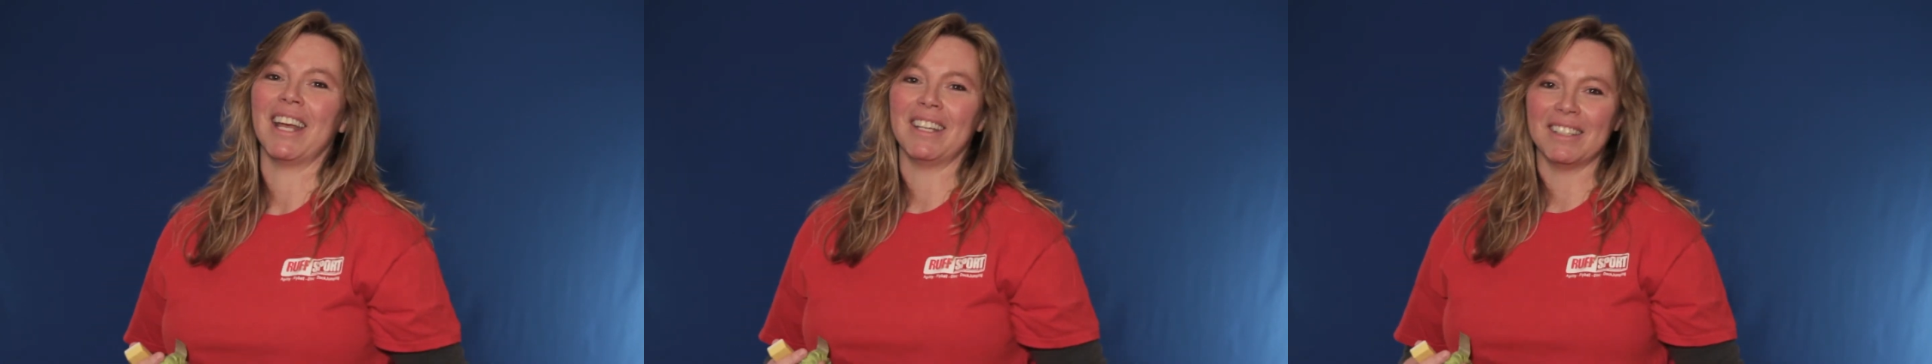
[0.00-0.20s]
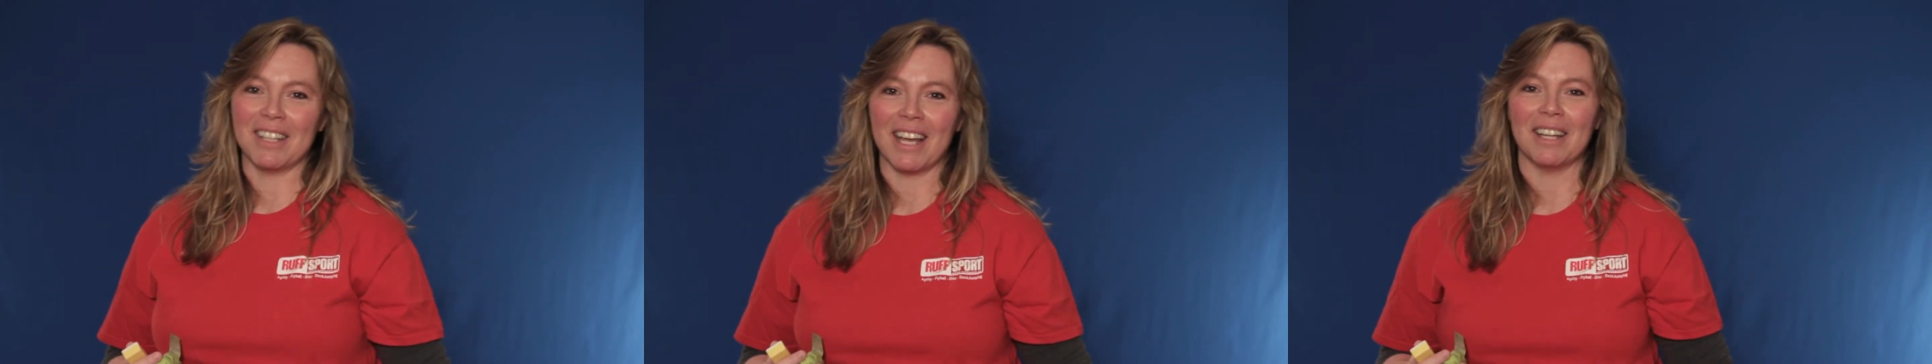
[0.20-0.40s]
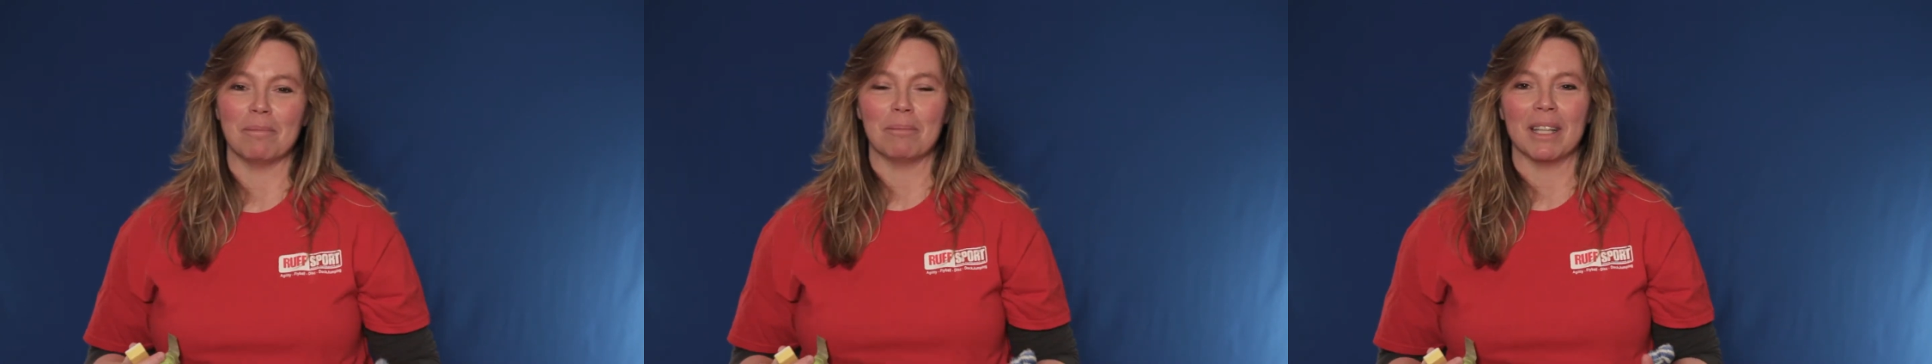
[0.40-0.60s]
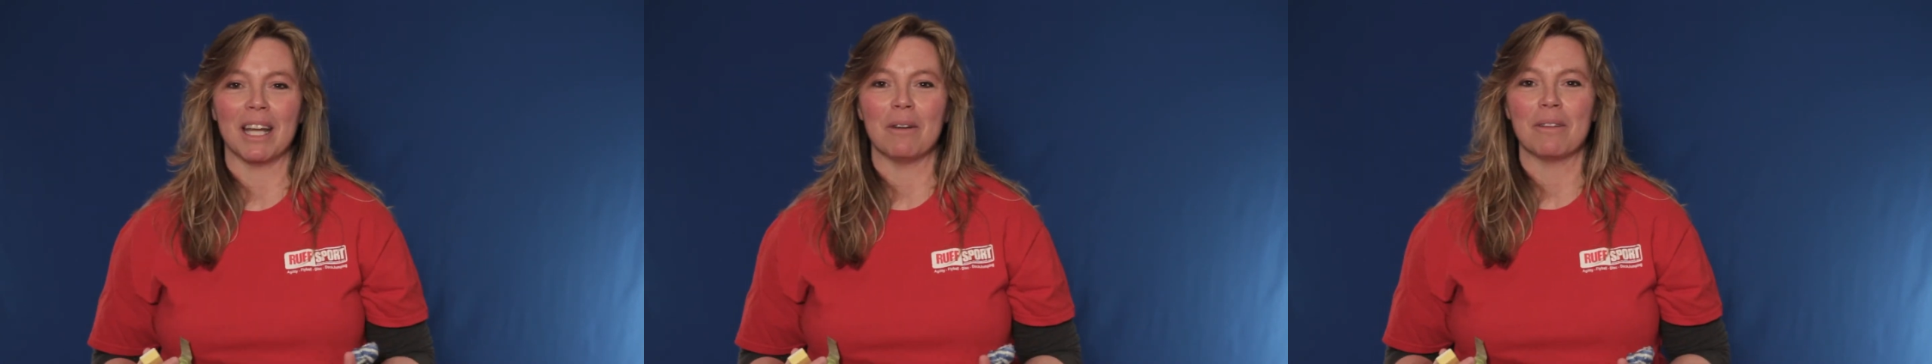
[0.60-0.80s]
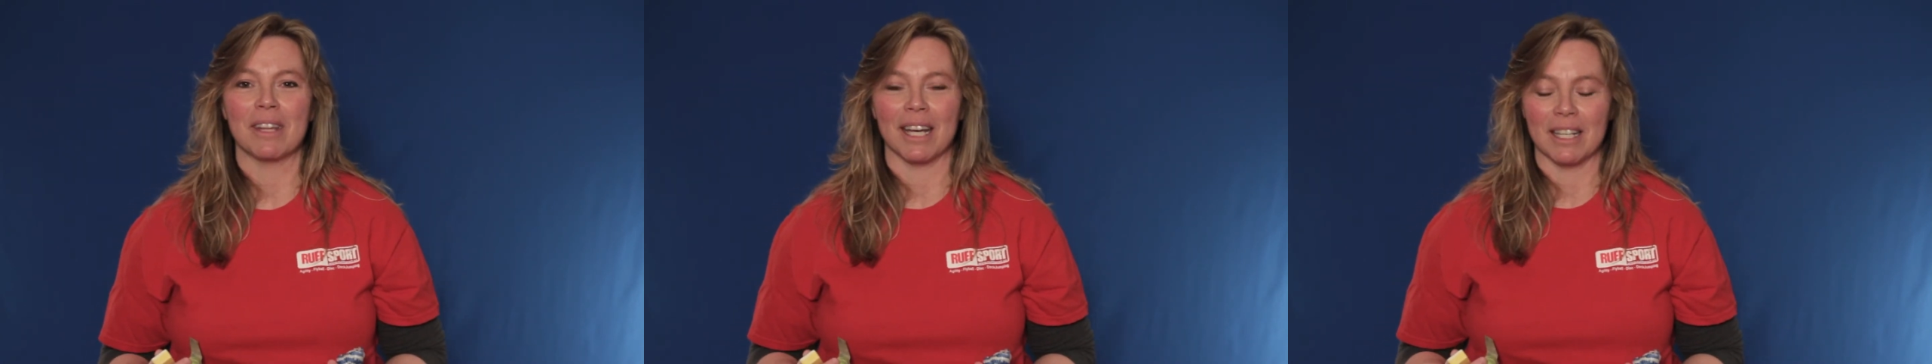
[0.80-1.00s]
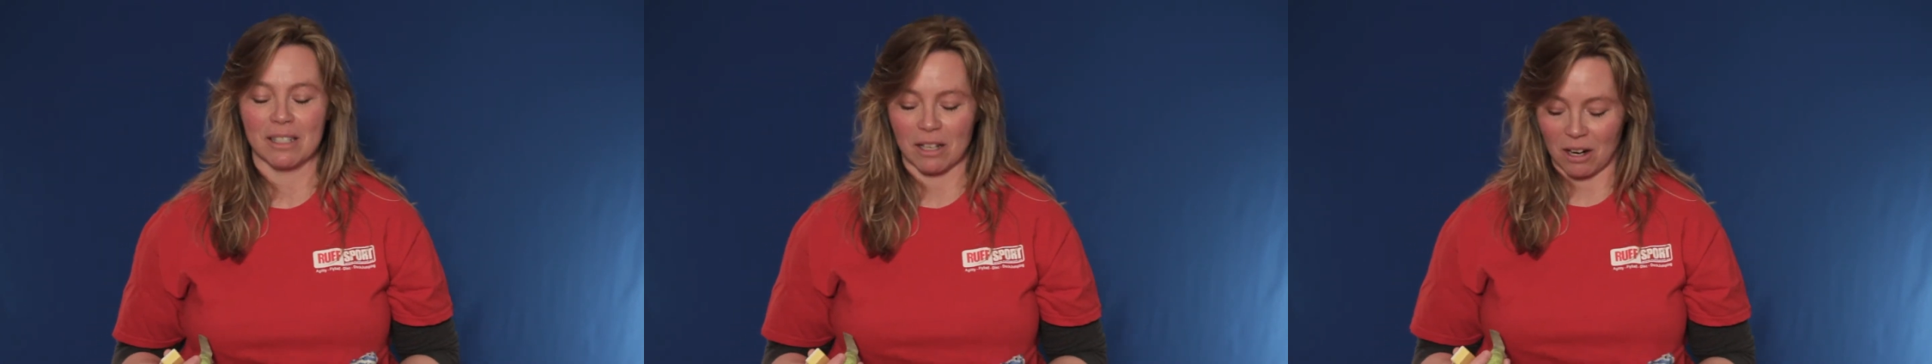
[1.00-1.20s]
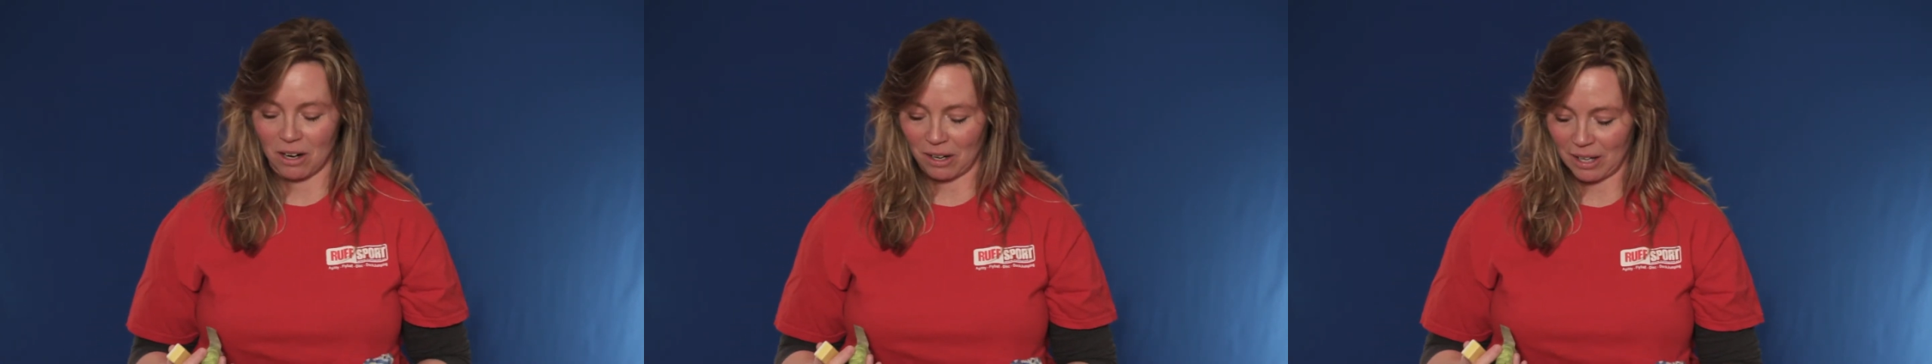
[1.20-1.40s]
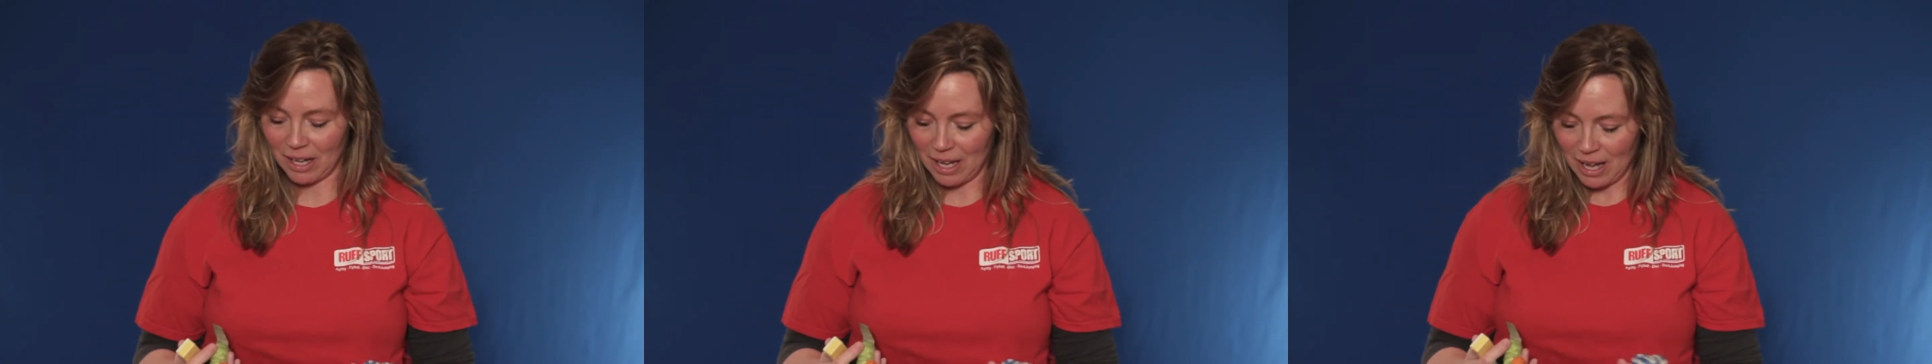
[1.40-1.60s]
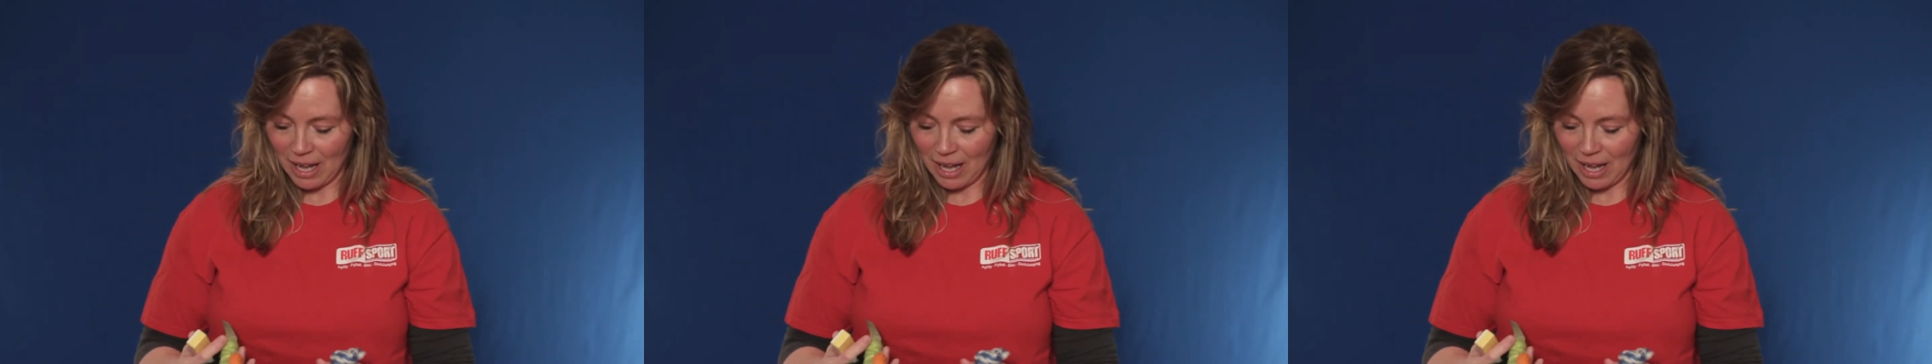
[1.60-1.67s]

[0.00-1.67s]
and play with that dog.